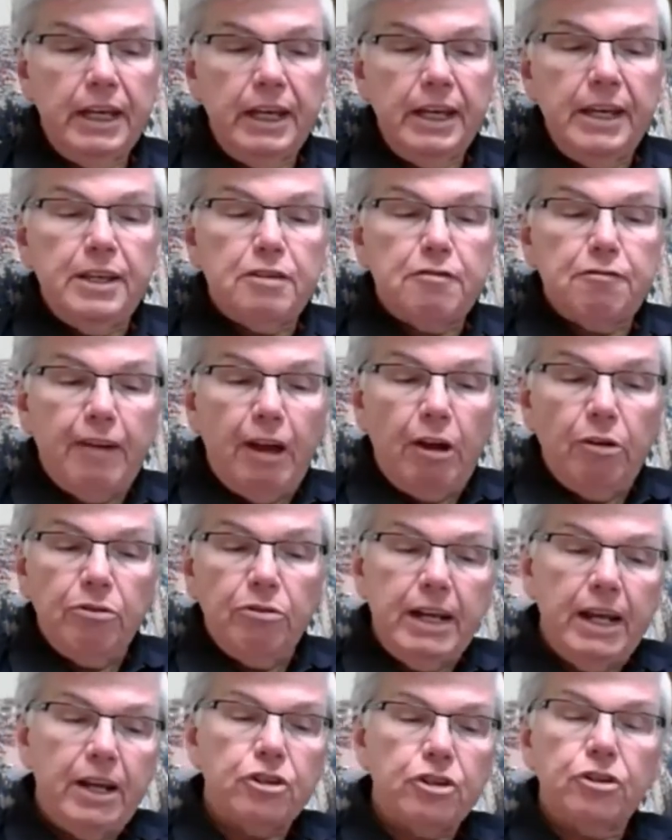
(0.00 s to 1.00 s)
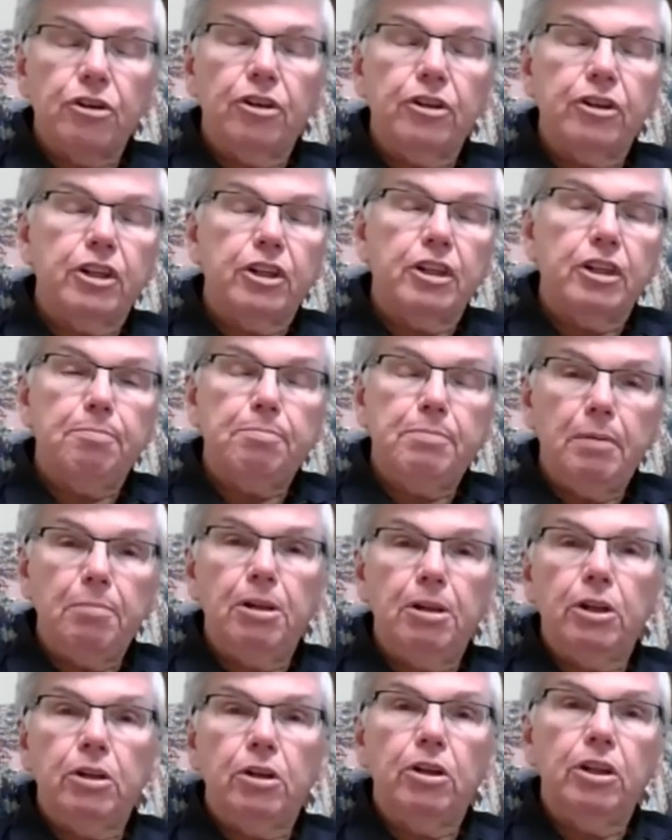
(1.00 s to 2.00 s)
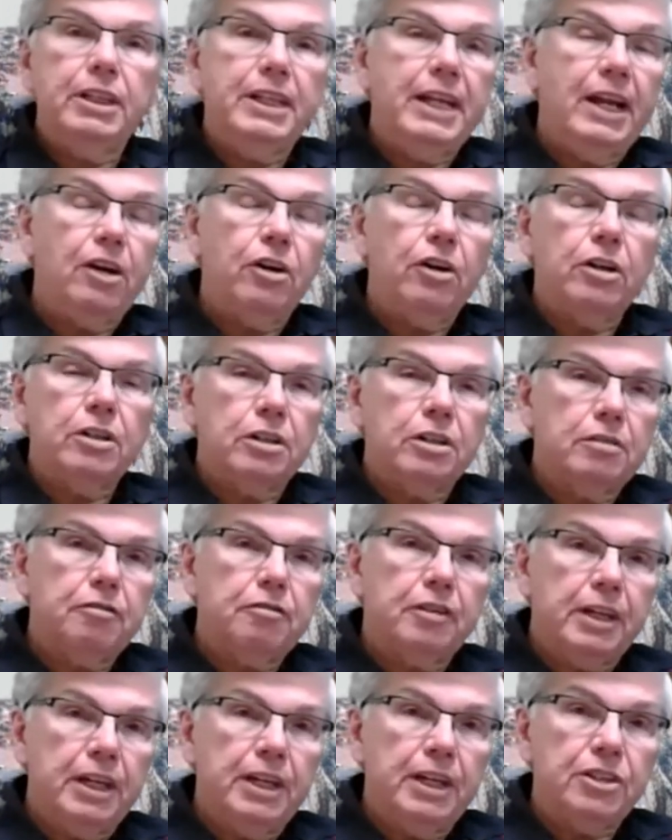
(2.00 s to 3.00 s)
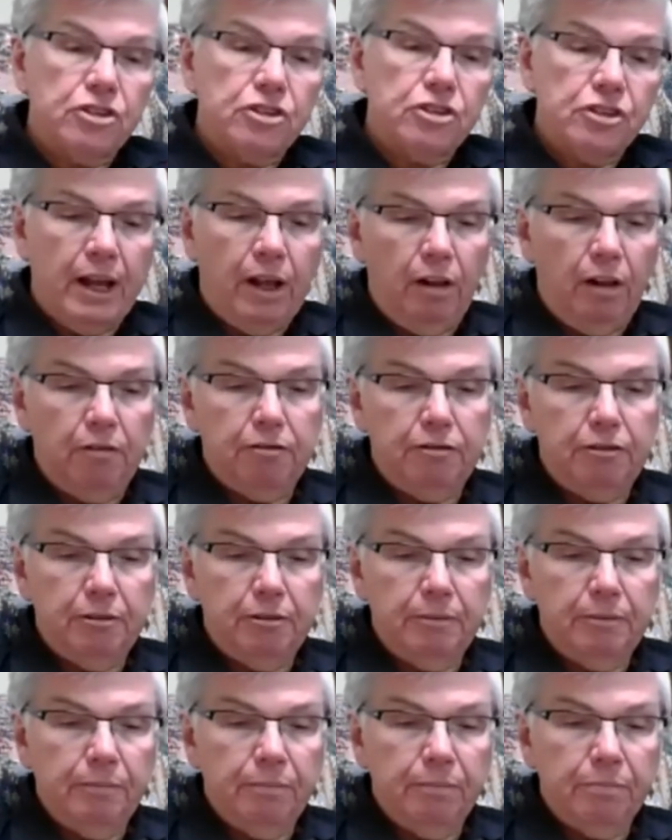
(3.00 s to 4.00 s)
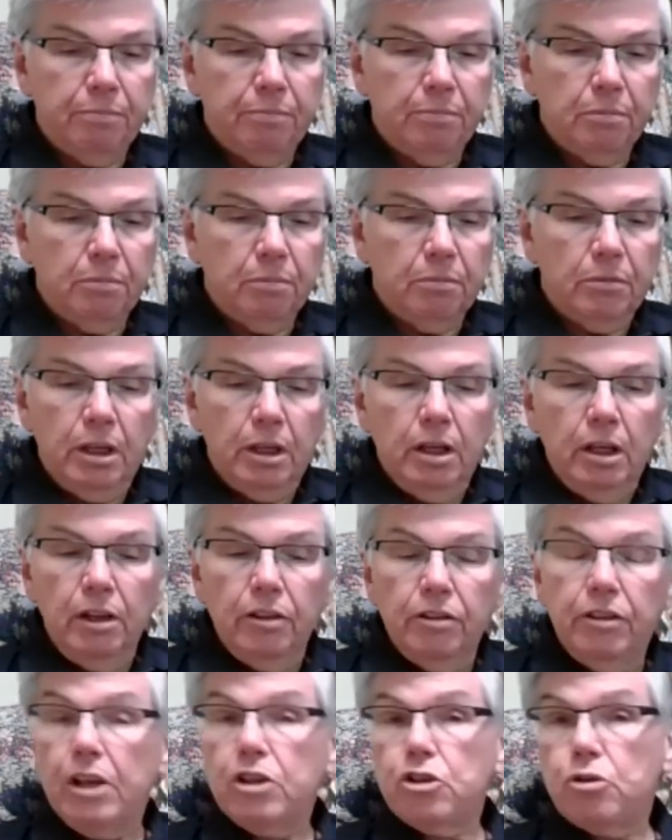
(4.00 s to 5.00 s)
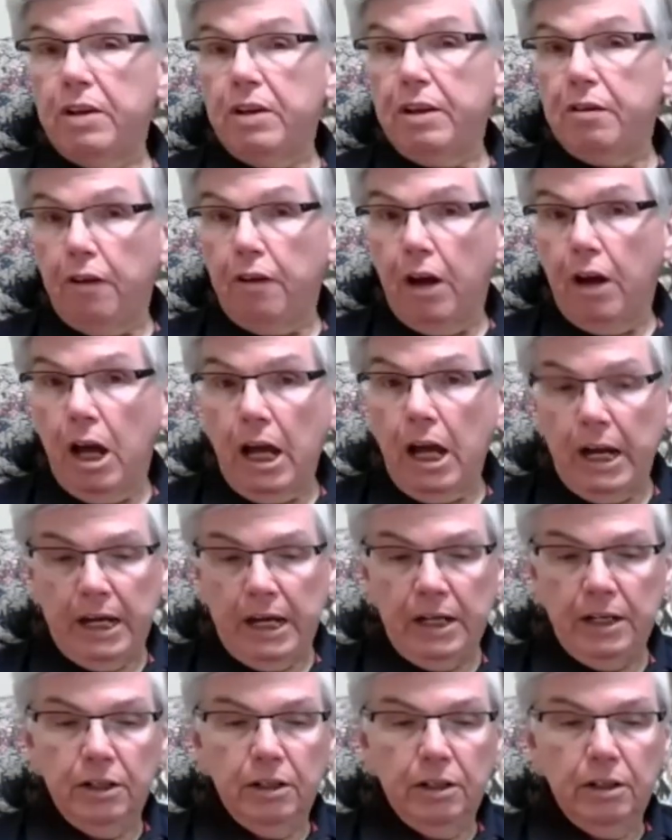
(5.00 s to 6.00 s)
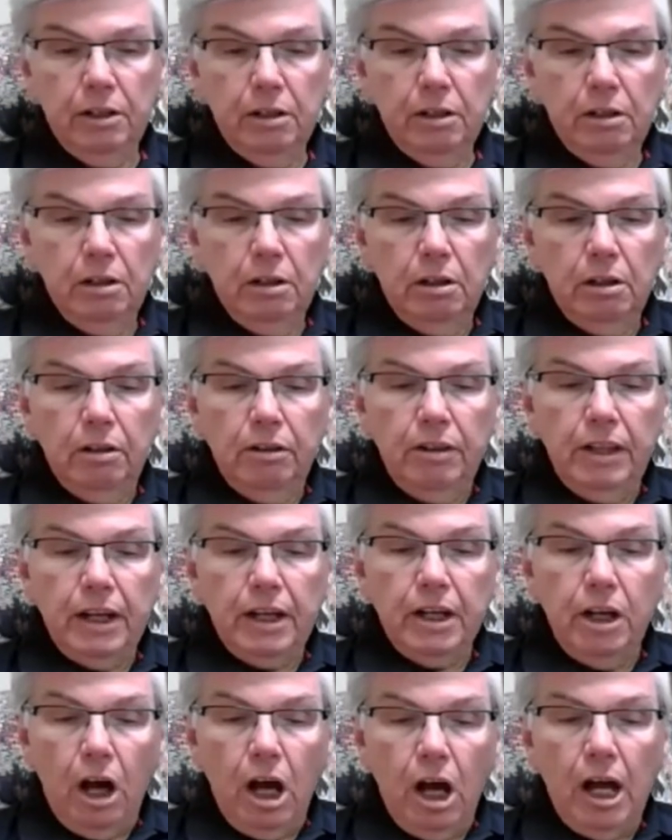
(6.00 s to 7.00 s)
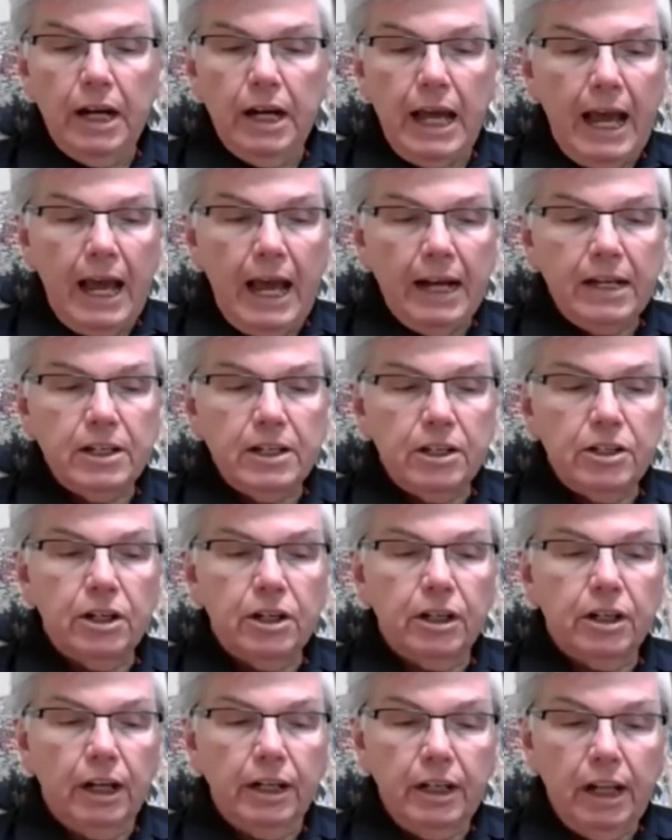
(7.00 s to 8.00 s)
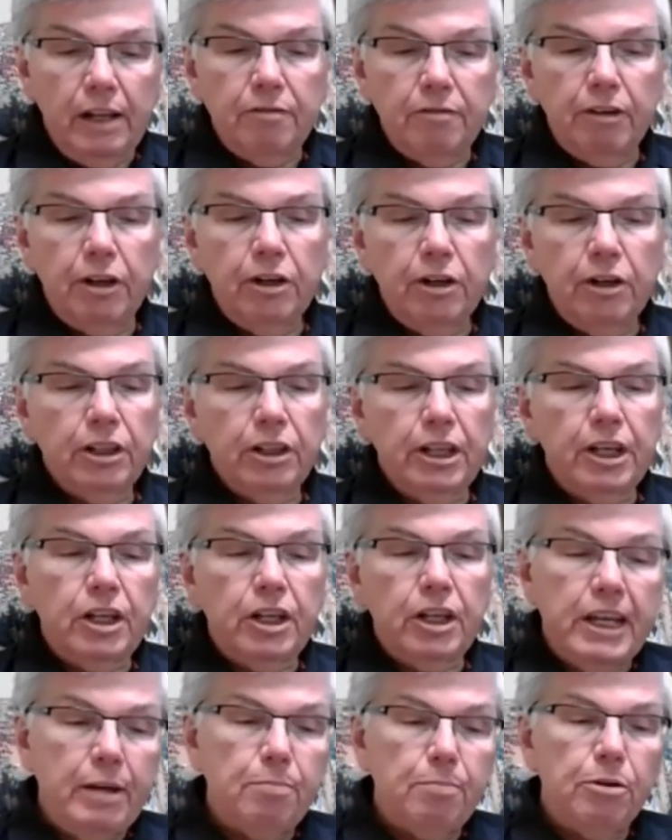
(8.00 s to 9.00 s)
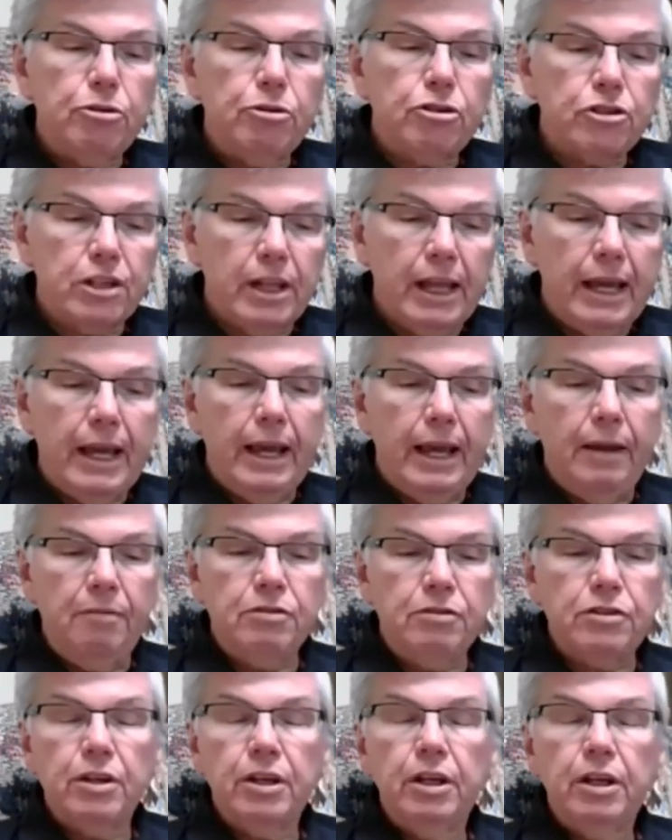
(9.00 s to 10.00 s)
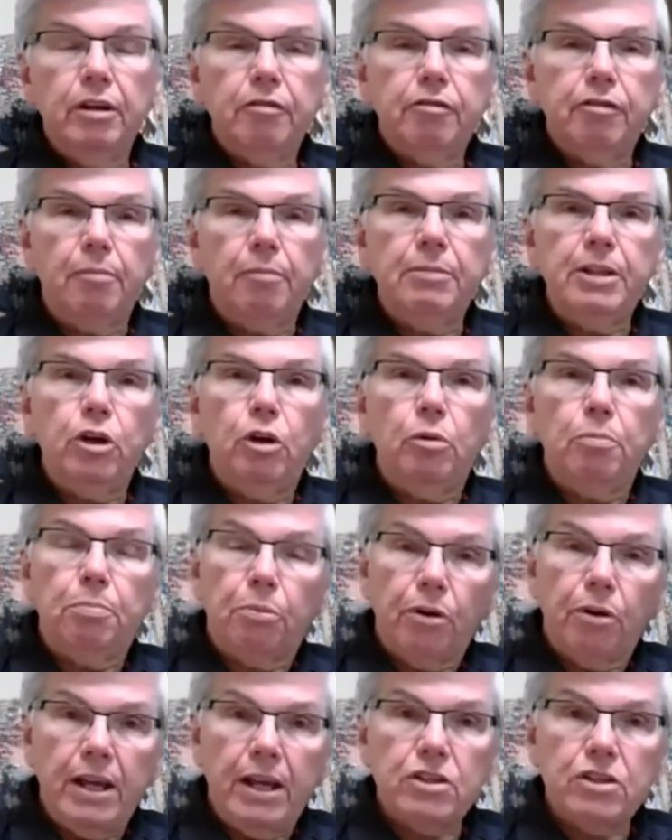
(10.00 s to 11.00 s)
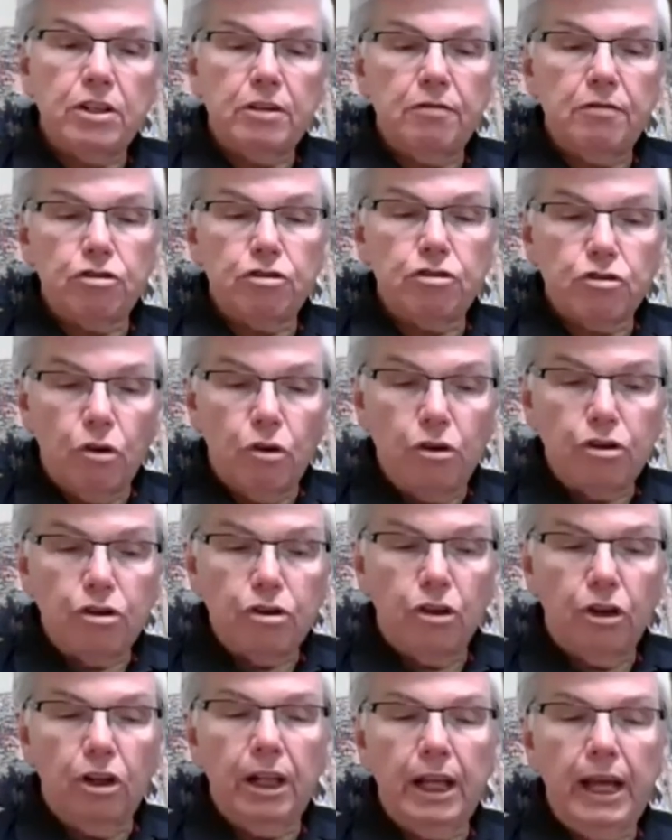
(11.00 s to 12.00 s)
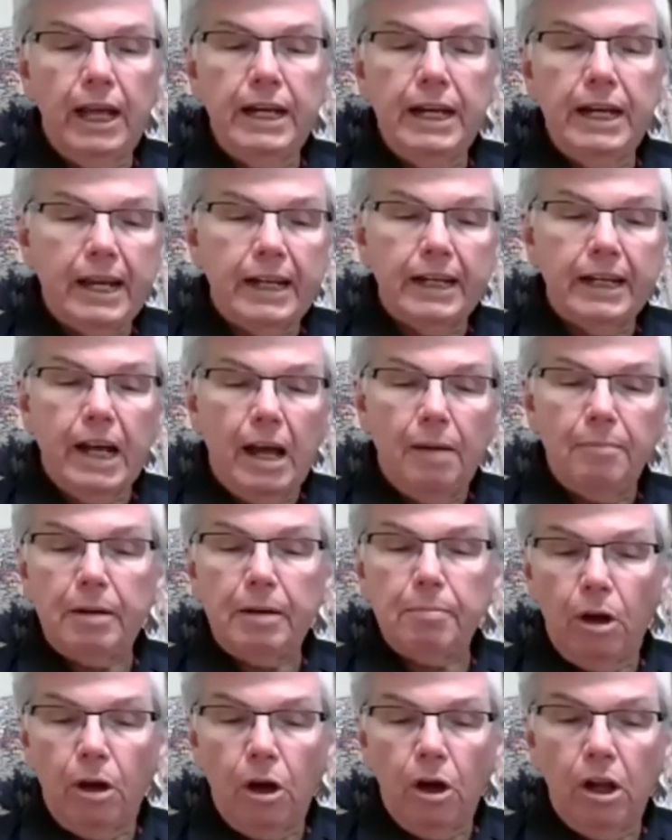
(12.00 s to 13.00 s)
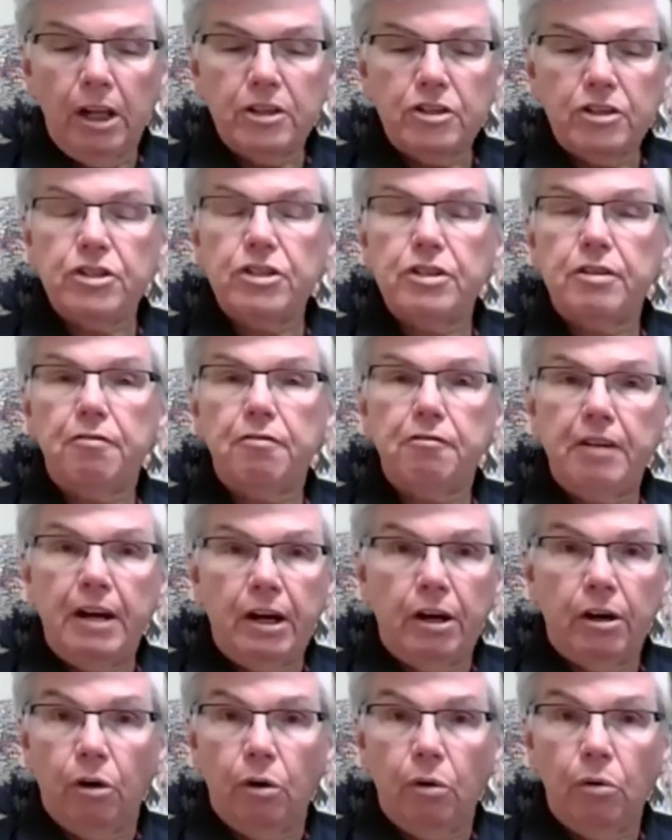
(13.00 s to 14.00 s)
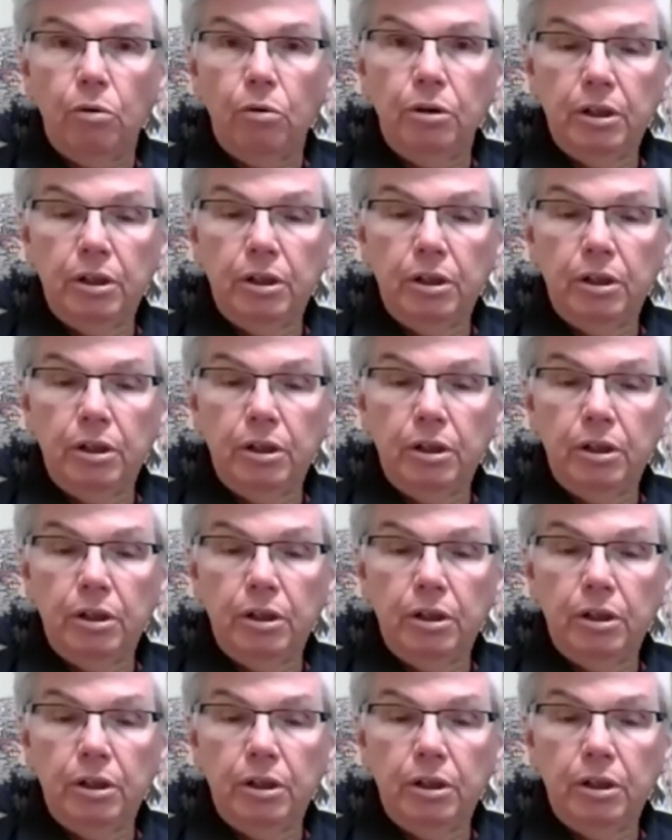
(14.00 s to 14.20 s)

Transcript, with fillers: is foundational to the biblical narrative itself. Thus, we find that God acted to deliver the Hebrew slaves from the oppressive social and economic policies of Pharaoh,